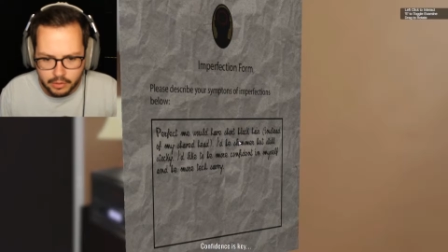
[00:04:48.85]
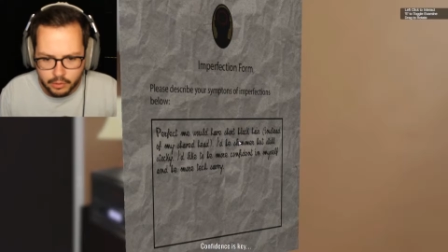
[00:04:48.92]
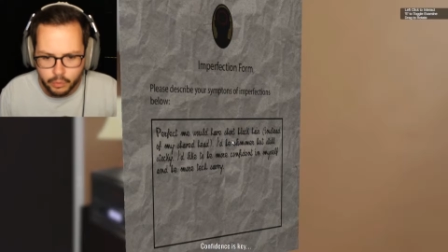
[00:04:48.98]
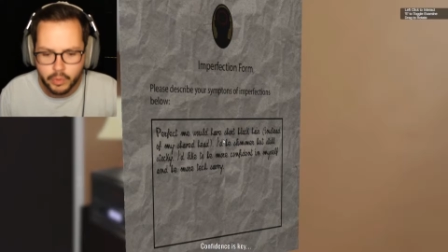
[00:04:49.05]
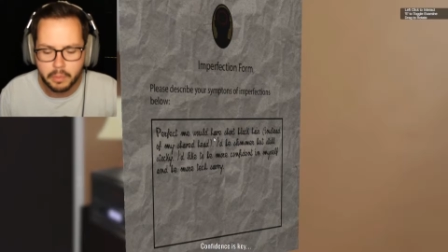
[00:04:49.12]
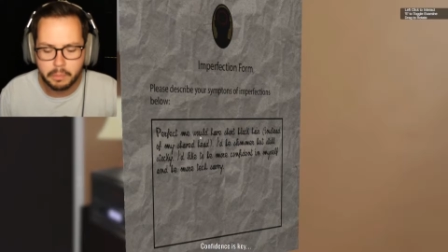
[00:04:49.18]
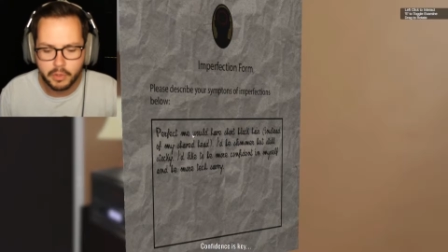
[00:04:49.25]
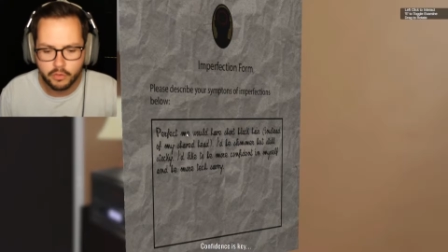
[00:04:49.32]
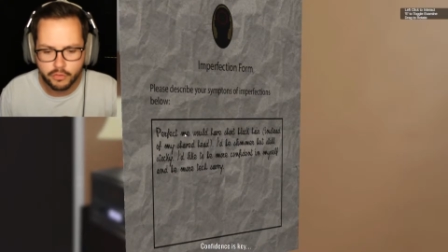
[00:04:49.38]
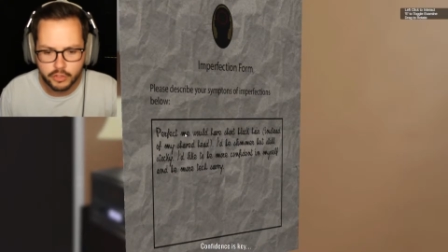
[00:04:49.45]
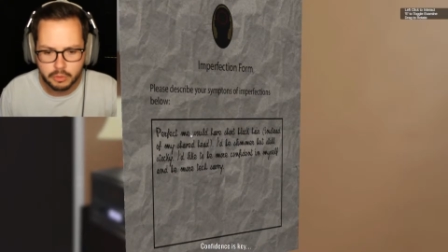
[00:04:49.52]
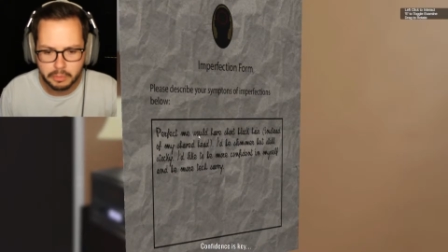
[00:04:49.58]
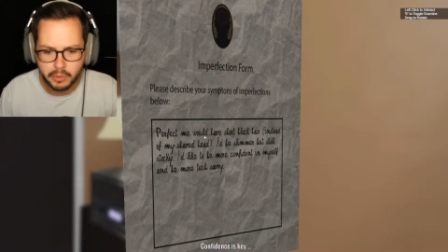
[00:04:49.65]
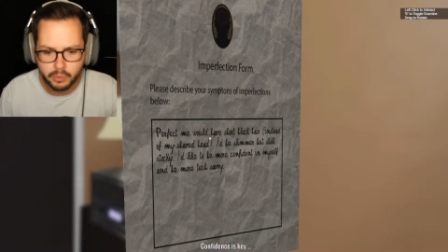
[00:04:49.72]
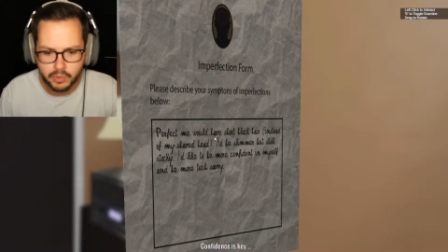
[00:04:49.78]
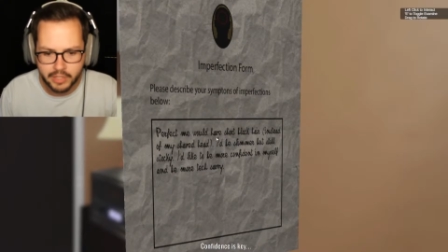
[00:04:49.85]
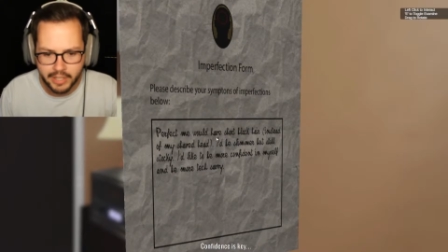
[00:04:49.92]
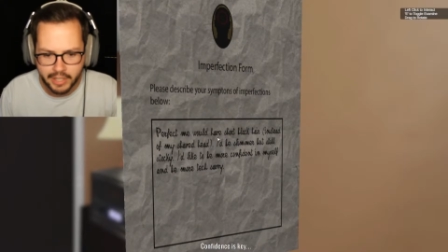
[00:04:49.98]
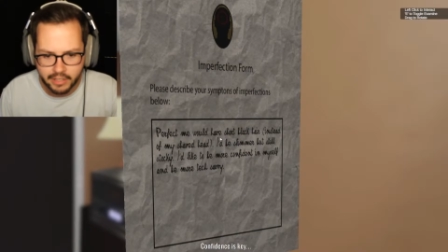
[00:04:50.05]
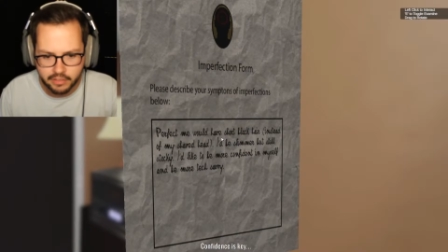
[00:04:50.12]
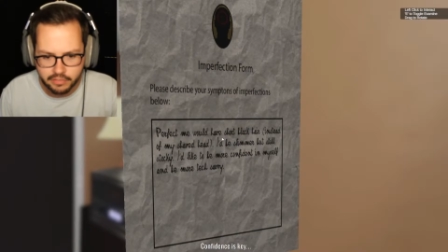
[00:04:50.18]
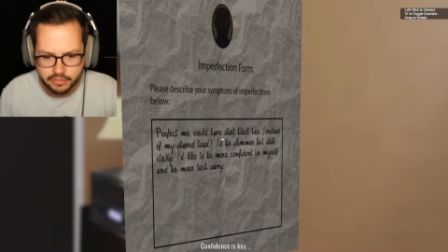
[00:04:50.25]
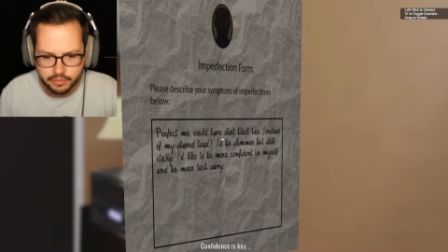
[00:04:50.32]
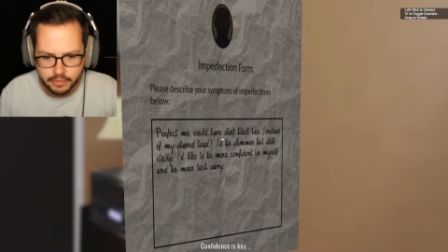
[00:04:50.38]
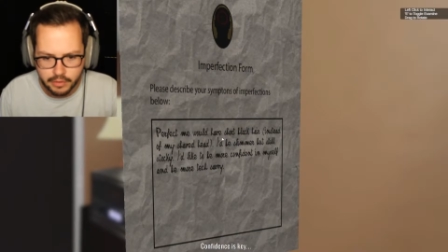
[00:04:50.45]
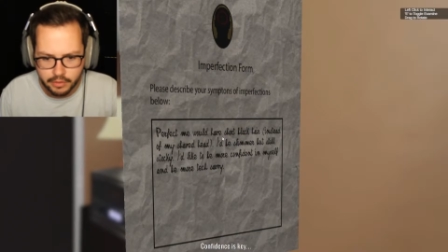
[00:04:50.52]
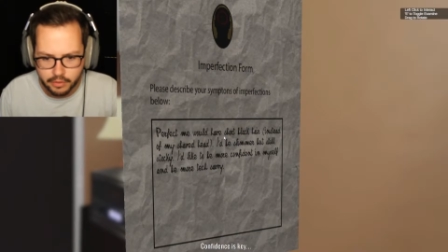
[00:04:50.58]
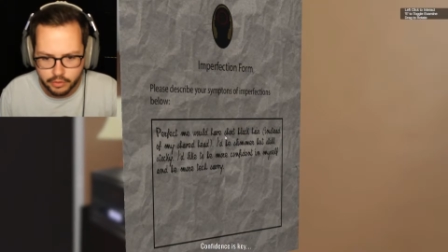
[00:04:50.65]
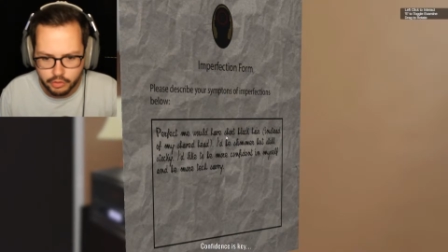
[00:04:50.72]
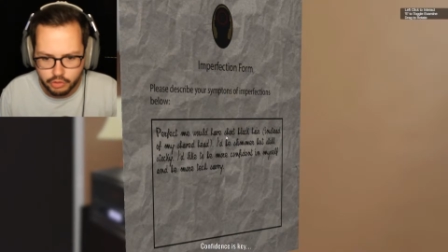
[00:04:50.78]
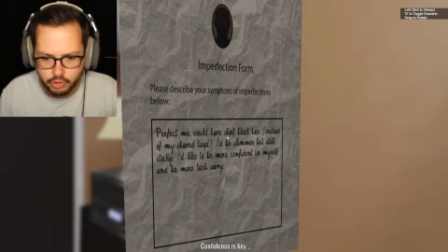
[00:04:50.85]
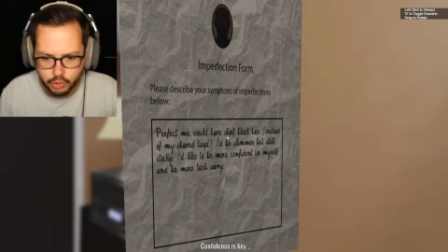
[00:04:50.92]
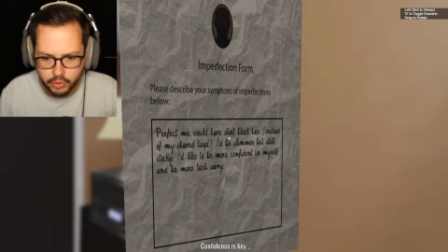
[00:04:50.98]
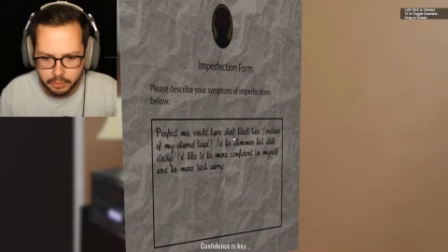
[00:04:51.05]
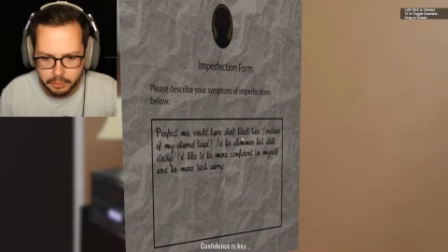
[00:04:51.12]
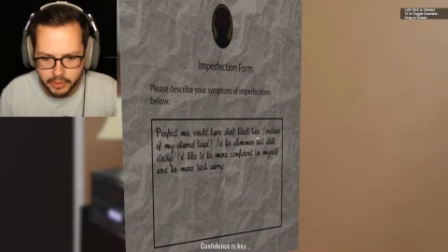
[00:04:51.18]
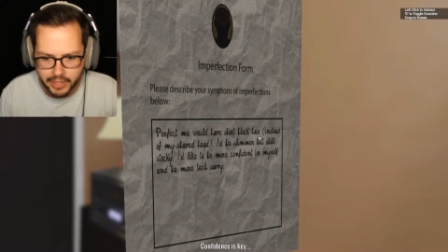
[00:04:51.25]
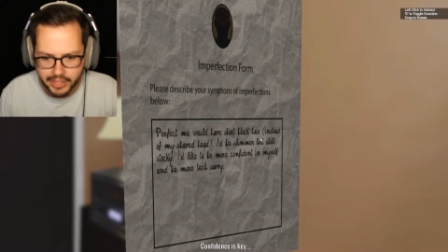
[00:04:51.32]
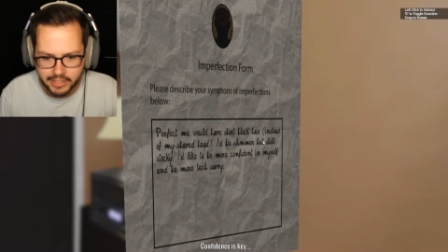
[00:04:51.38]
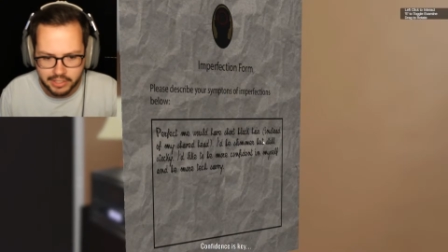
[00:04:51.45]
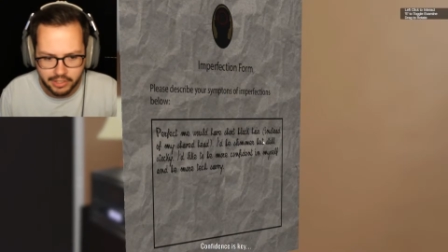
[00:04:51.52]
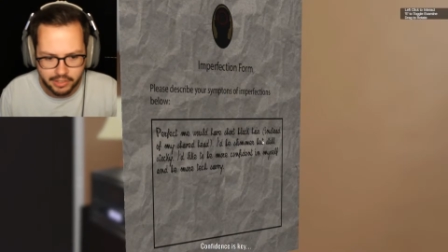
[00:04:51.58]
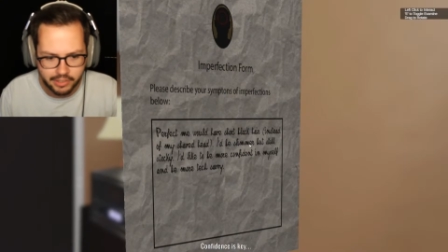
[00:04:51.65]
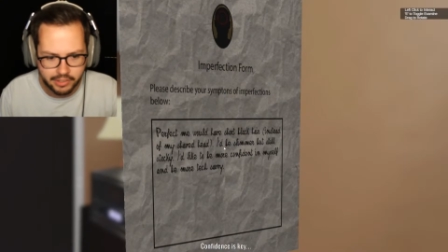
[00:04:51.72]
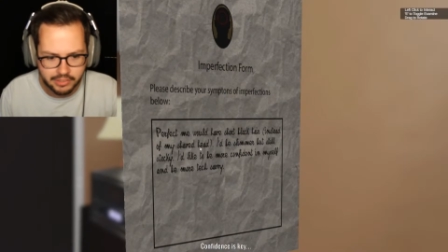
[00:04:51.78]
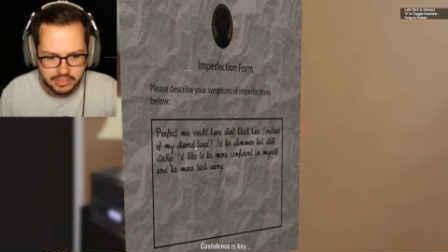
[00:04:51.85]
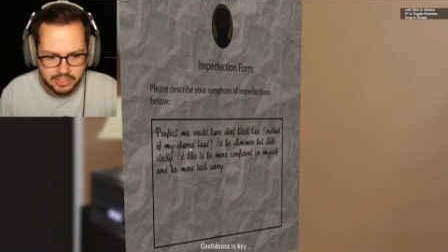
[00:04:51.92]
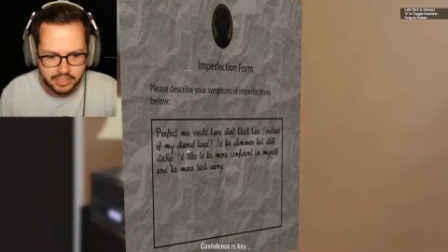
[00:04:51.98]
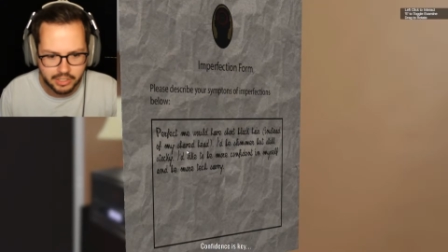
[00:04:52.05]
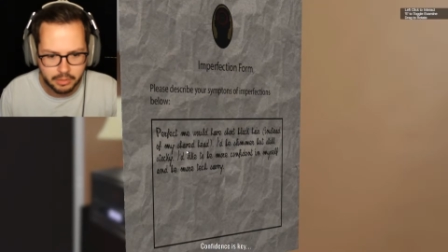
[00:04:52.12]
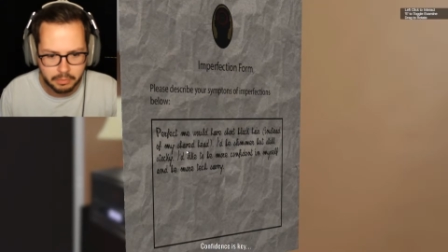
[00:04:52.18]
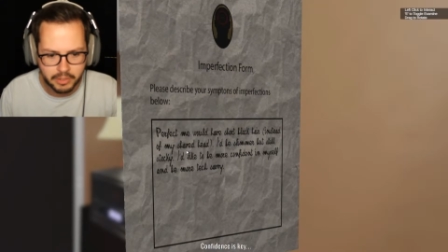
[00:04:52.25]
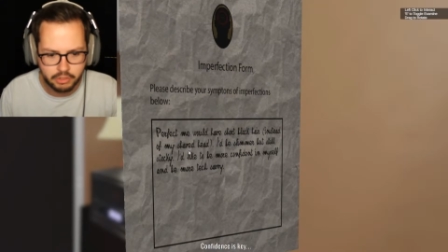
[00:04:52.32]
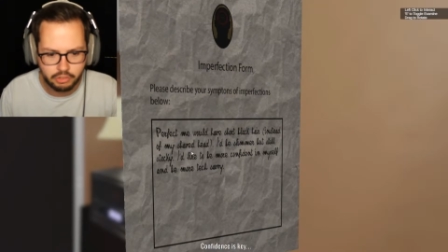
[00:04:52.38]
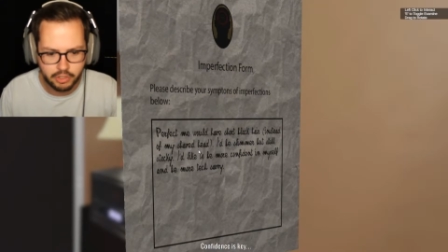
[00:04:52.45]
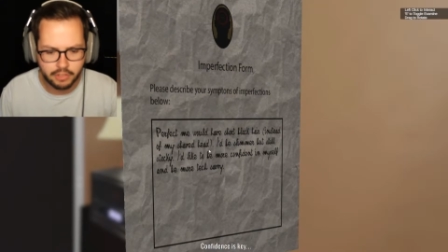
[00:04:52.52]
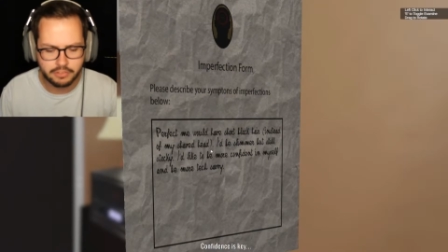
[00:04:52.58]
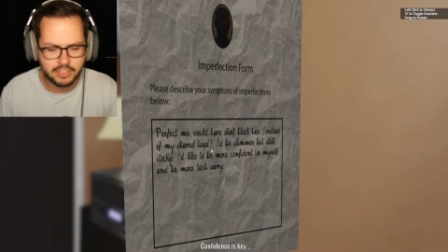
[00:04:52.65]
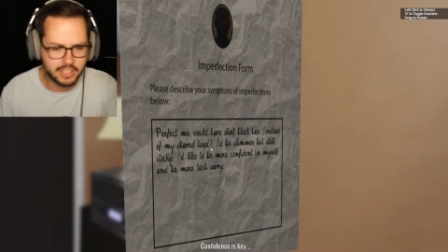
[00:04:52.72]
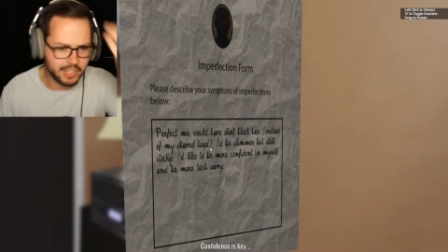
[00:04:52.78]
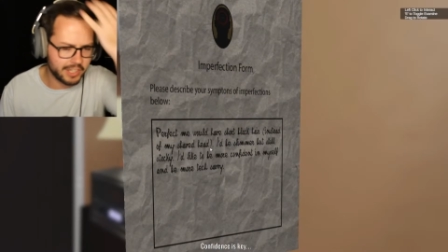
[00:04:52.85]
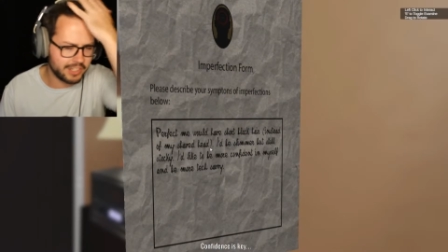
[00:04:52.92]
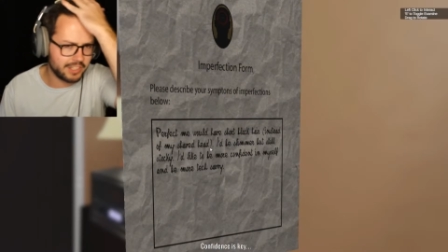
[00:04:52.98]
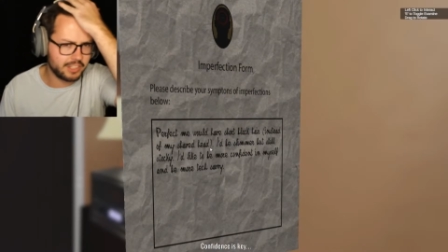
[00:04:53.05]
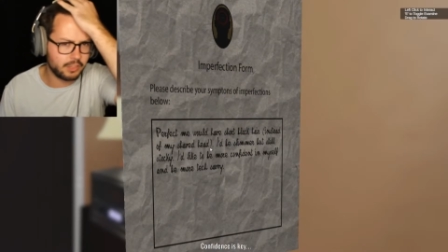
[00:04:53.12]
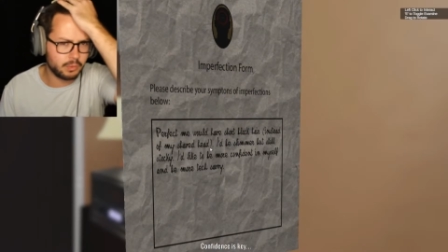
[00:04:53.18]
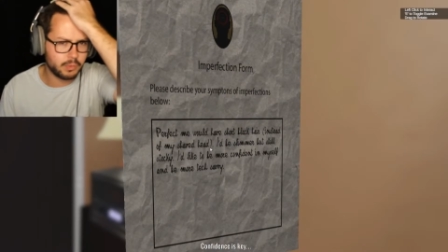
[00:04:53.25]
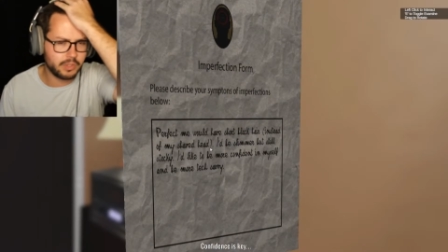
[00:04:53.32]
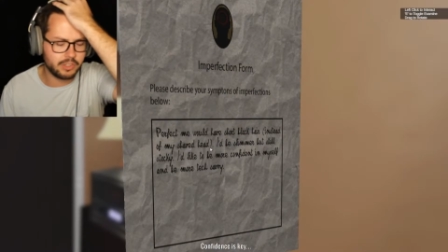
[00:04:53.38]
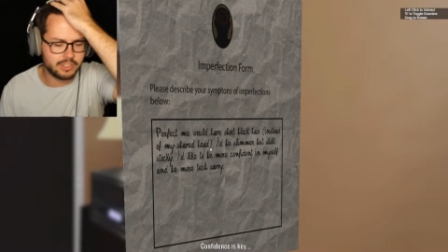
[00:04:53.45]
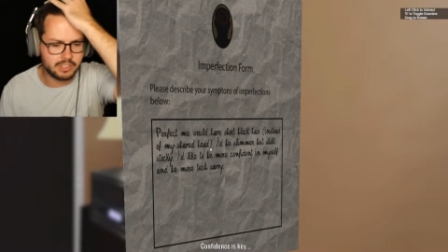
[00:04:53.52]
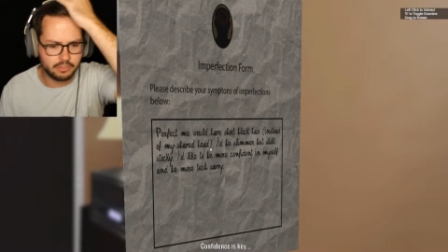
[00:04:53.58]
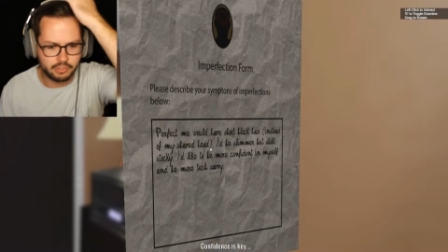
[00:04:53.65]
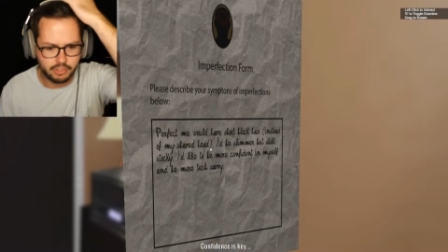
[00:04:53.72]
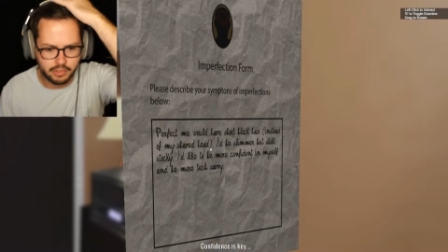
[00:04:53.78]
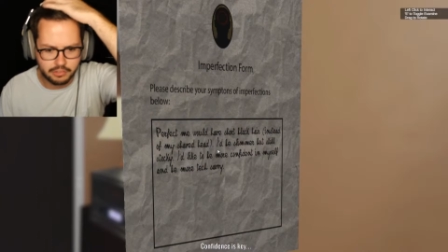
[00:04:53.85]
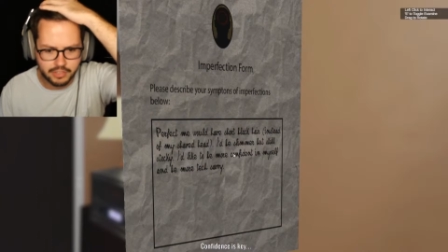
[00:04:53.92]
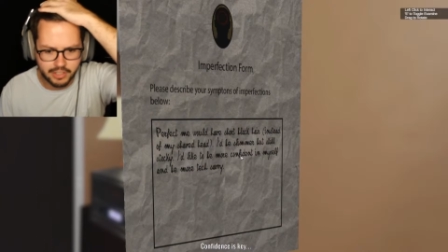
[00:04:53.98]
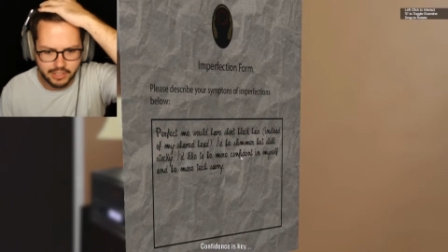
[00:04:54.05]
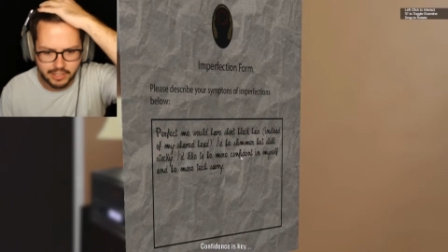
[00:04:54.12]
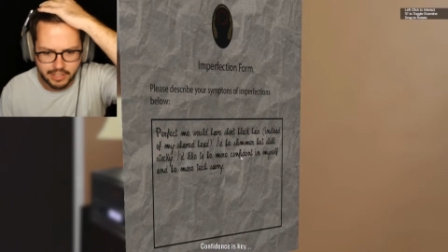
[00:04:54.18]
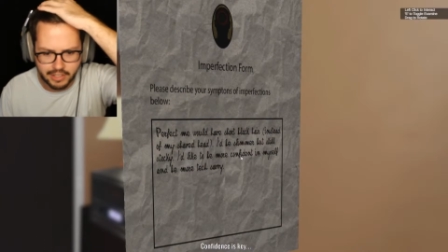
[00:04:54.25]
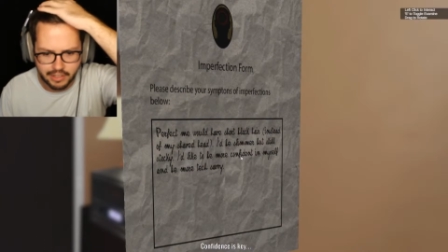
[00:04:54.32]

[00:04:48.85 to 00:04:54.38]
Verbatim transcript: Wait, perfect me would have short black hair instead of my shaved head. I didn't realize I've shaved head.